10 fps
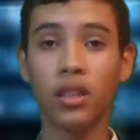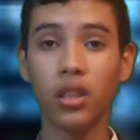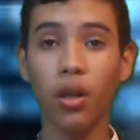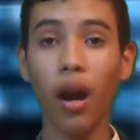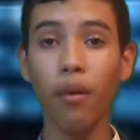
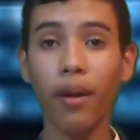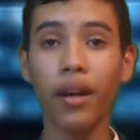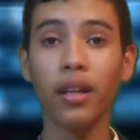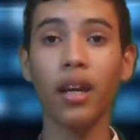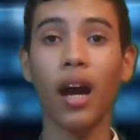Its
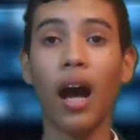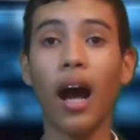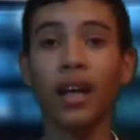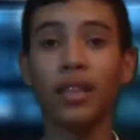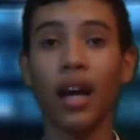driver
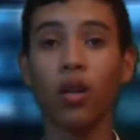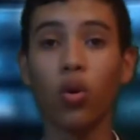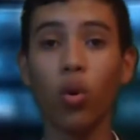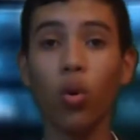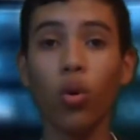has
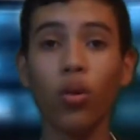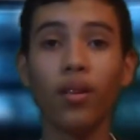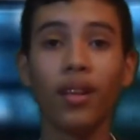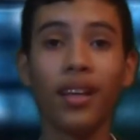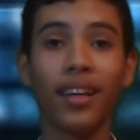
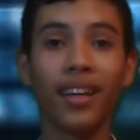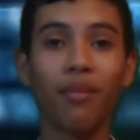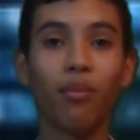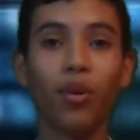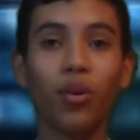alcohol
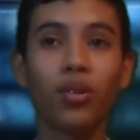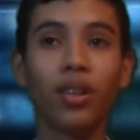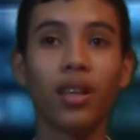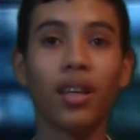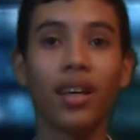in
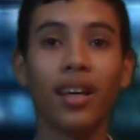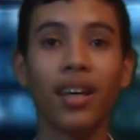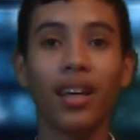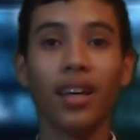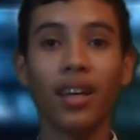blood.
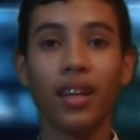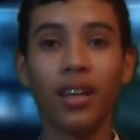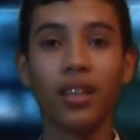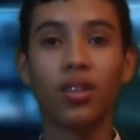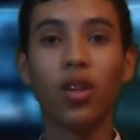
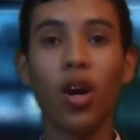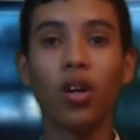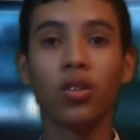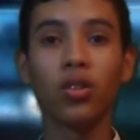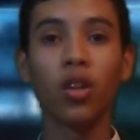It
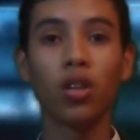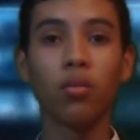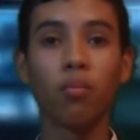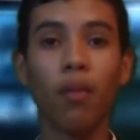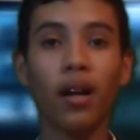does
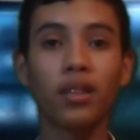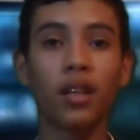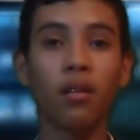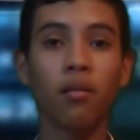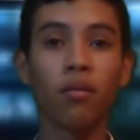not
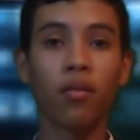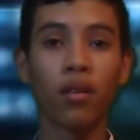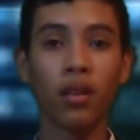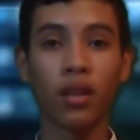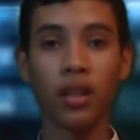matter
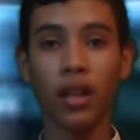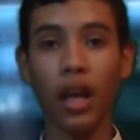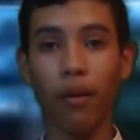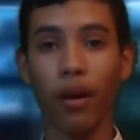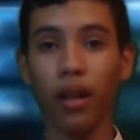the
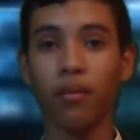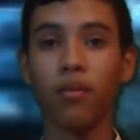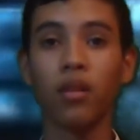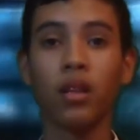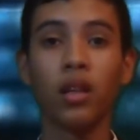
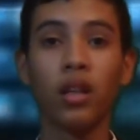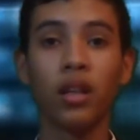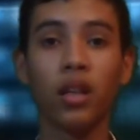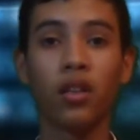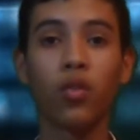level.
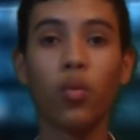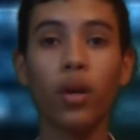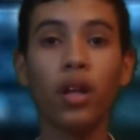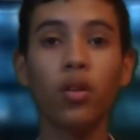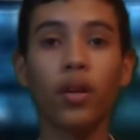It
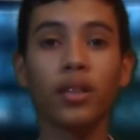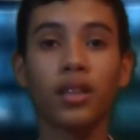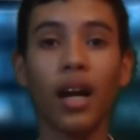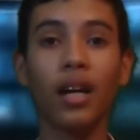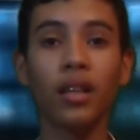will not
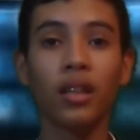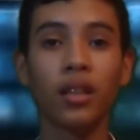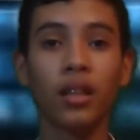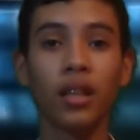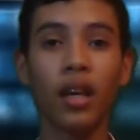start
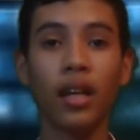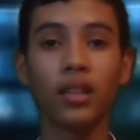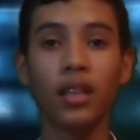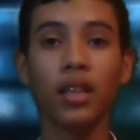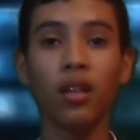the
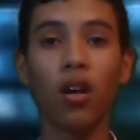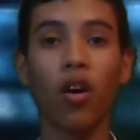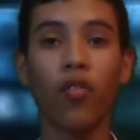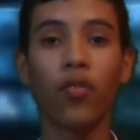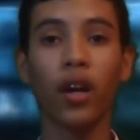
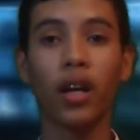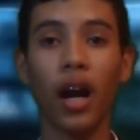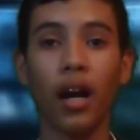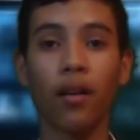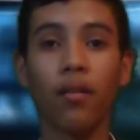engine of the
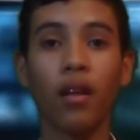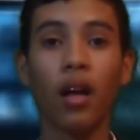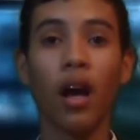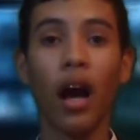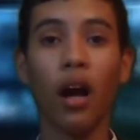car
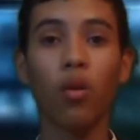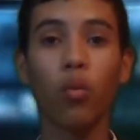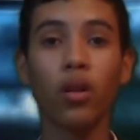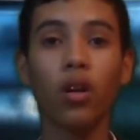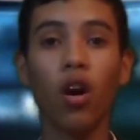
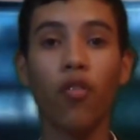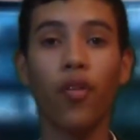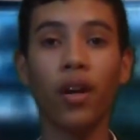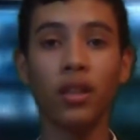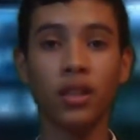and will
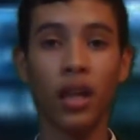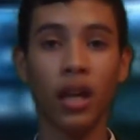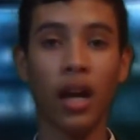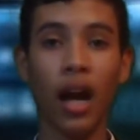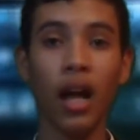offer
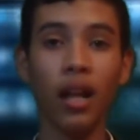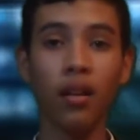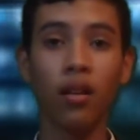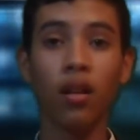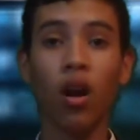the
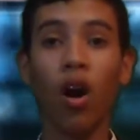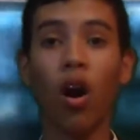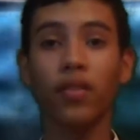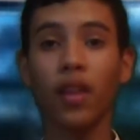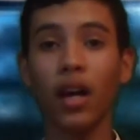car
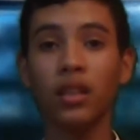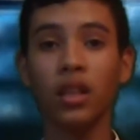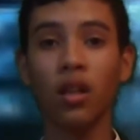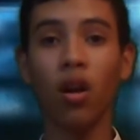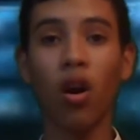a
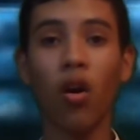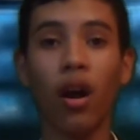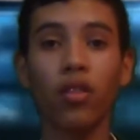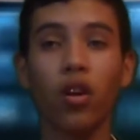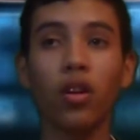taxi
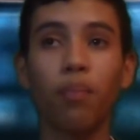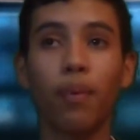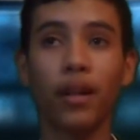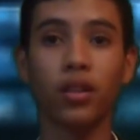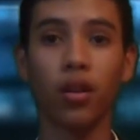or another
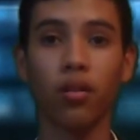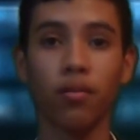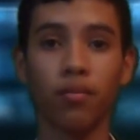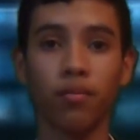person